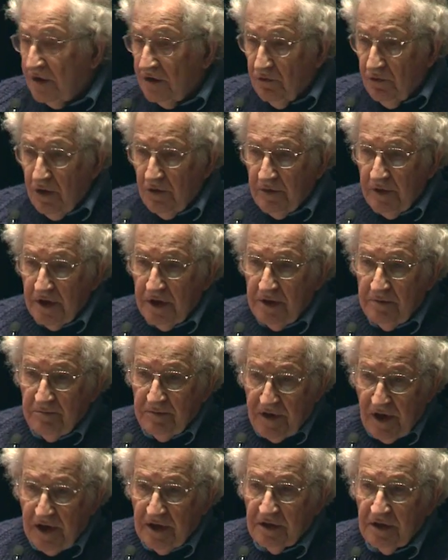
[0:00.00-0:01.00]
what we
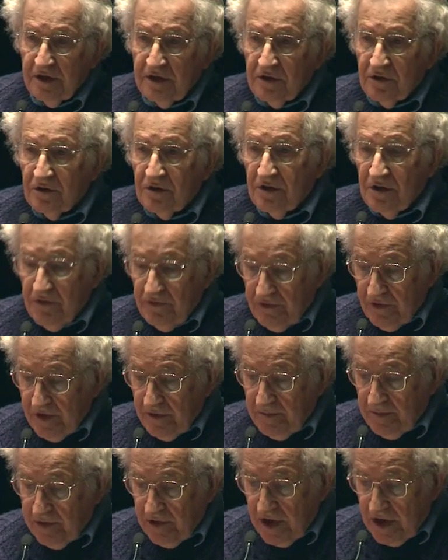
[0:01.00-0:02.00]
proudly call the
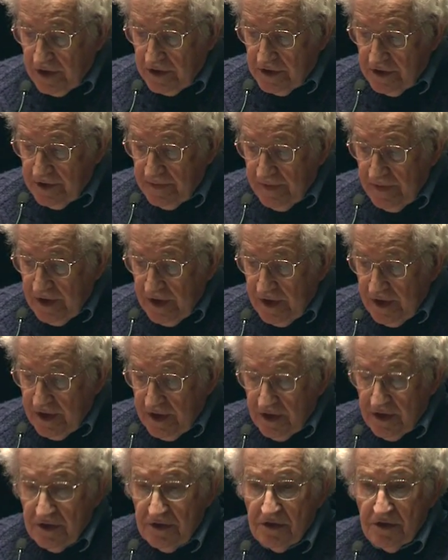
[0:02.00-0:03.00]
free press
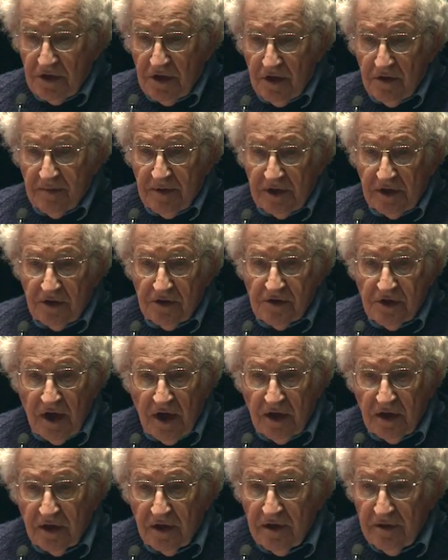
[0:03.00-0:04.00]
is keeping it
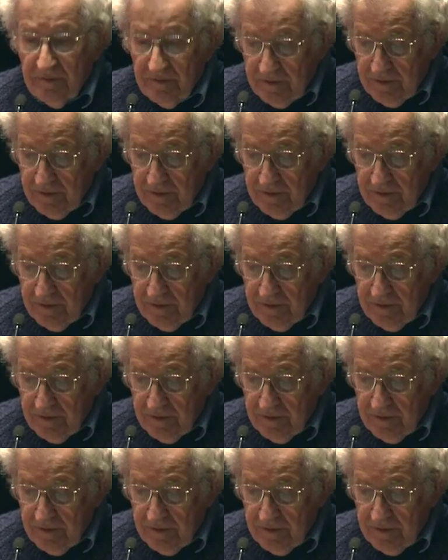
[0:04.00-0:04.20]
silent?